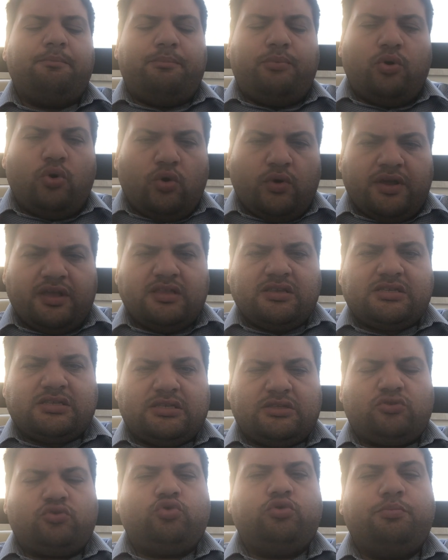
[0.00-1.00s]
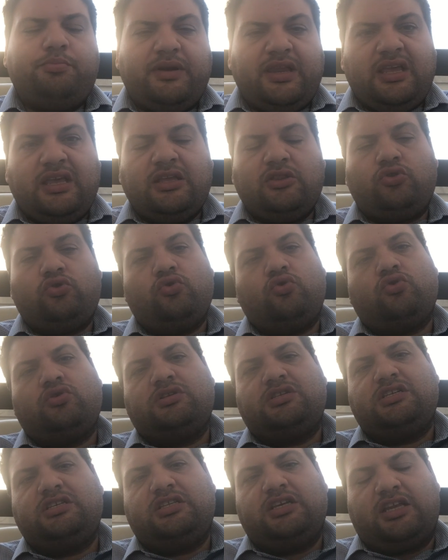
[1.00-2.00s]
points to bring into
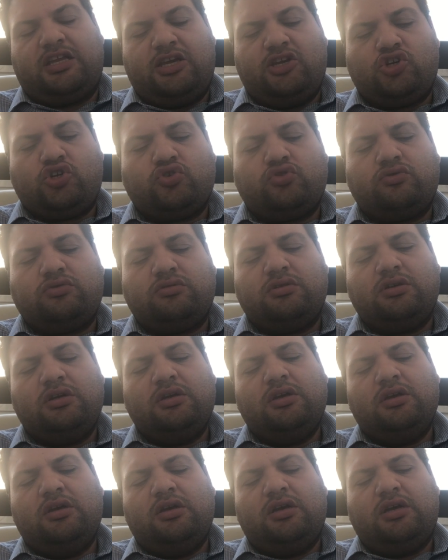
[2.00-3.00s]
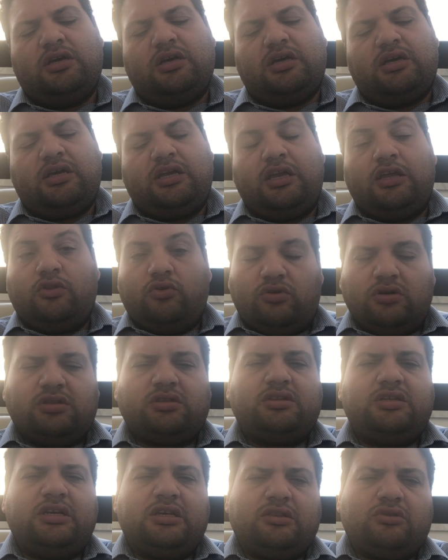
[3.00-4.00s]
consideration uh, in
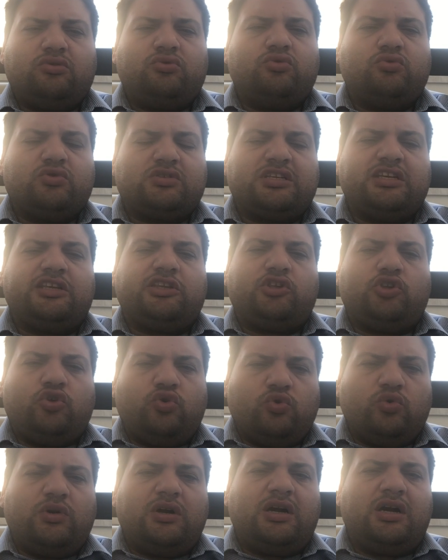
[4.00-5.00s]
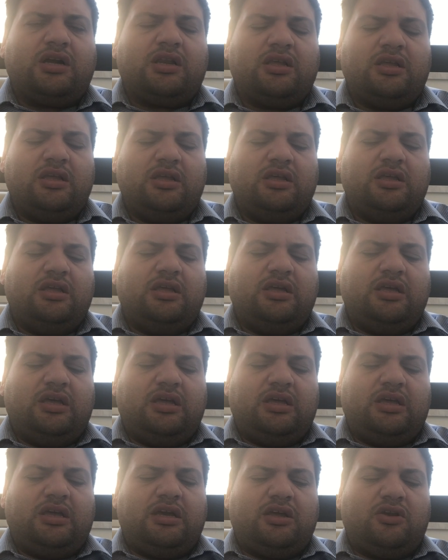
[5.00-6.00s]
order to secure
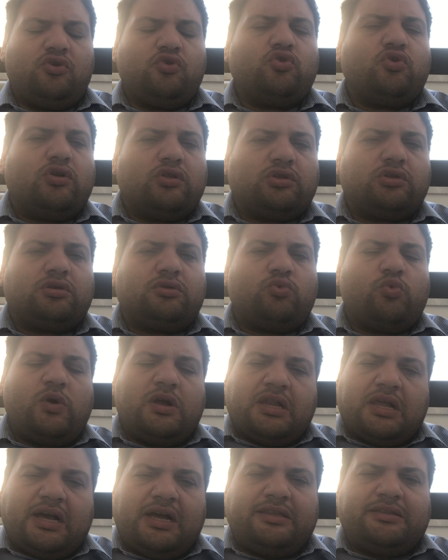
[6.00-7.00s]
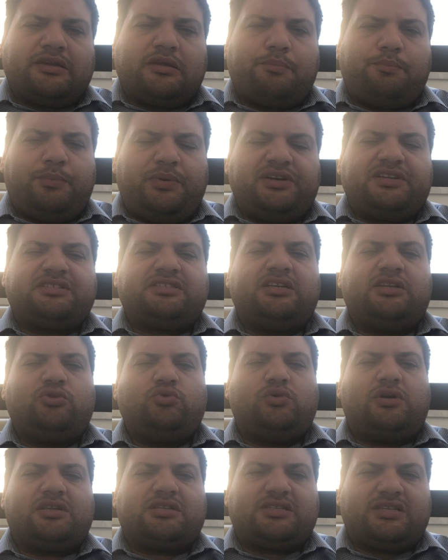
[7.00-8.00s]
uh, not
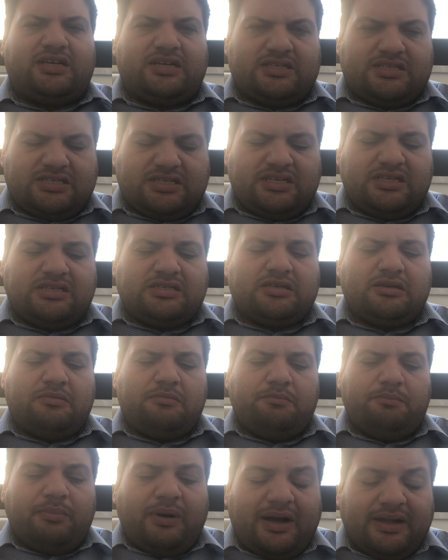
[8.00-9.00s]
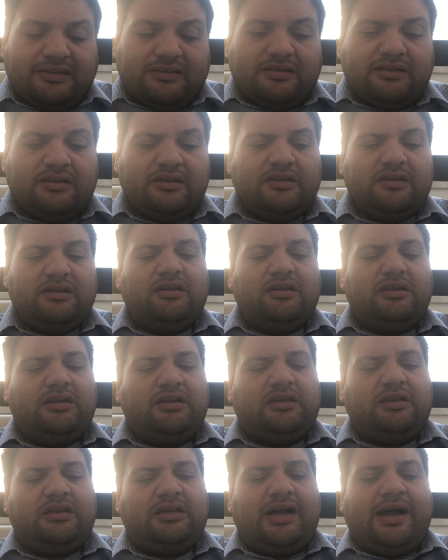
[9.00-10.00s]
100% your success, but
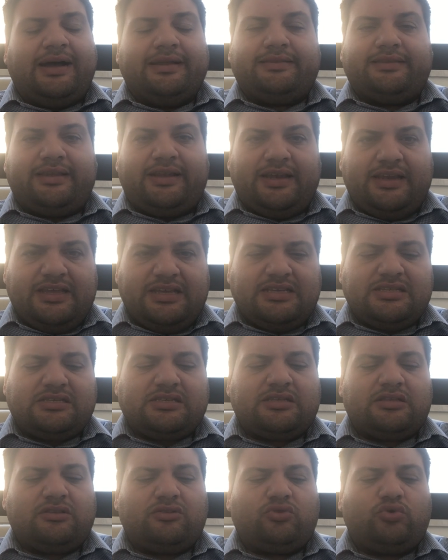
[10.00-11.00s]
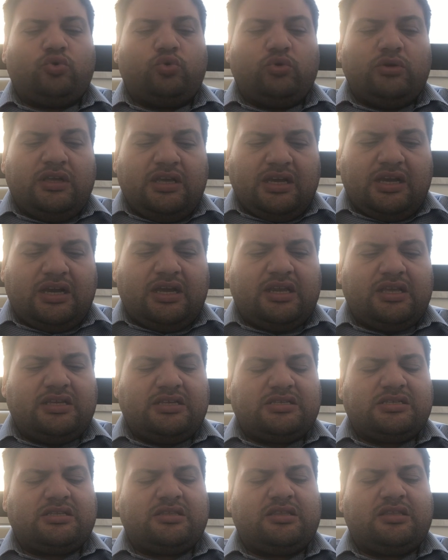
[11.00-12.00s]
uh, at least to
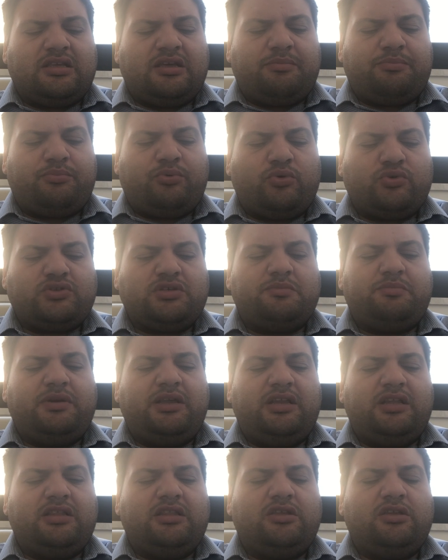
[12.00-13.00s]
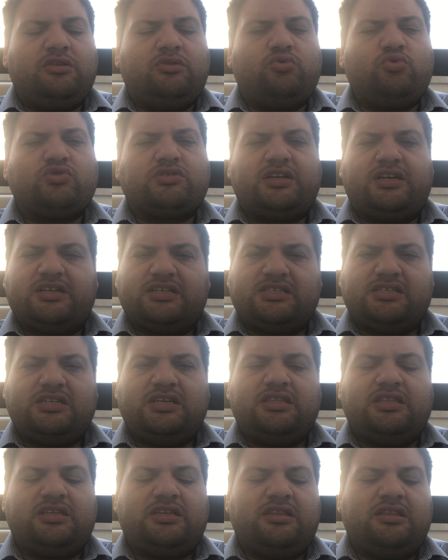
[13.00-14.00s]
increase the possibility to
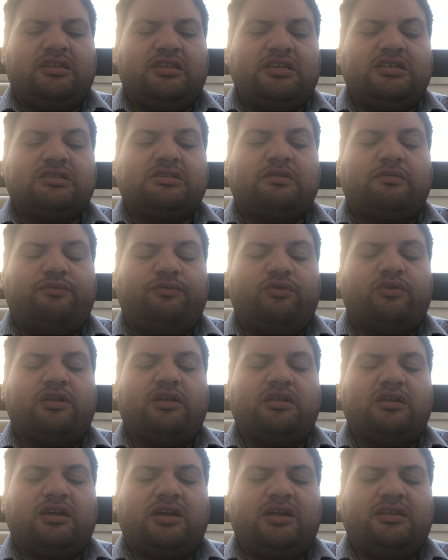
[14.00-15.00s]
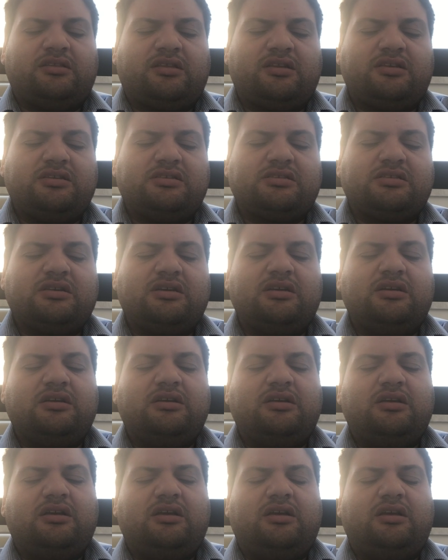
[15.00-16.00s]
succeed in these foreign countries
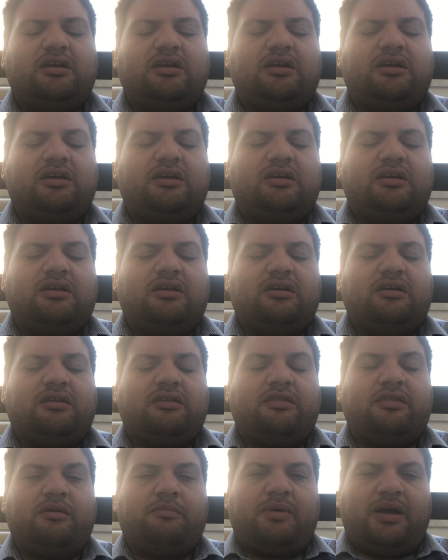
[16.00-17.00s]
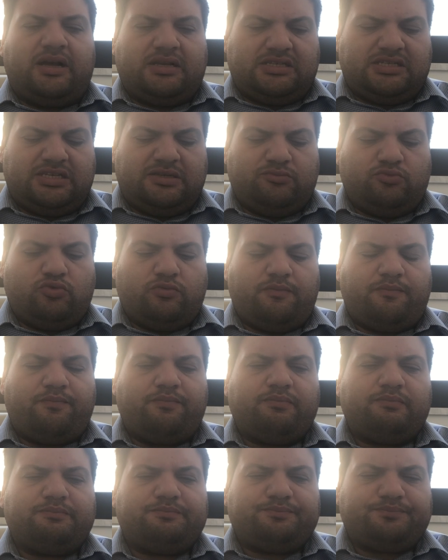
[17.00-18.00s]
uh, the maximum.
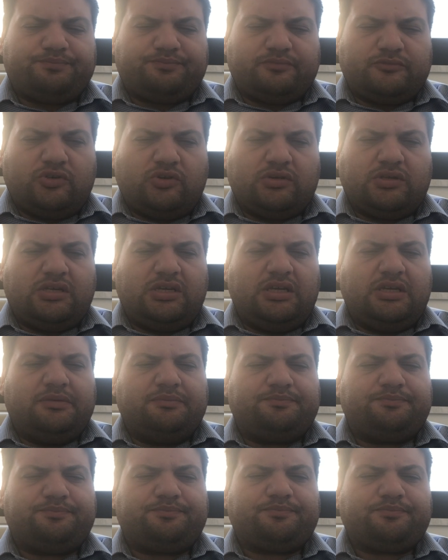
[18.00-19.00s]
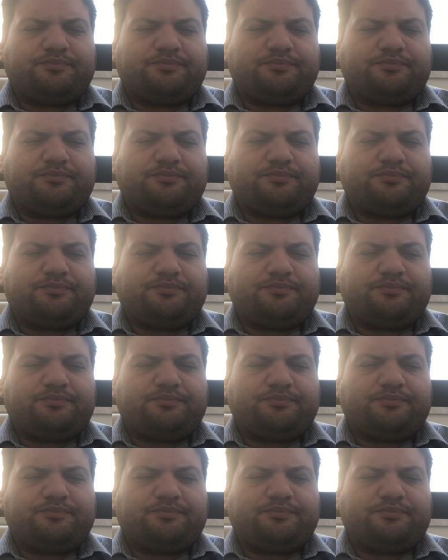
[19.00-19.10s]
Okay.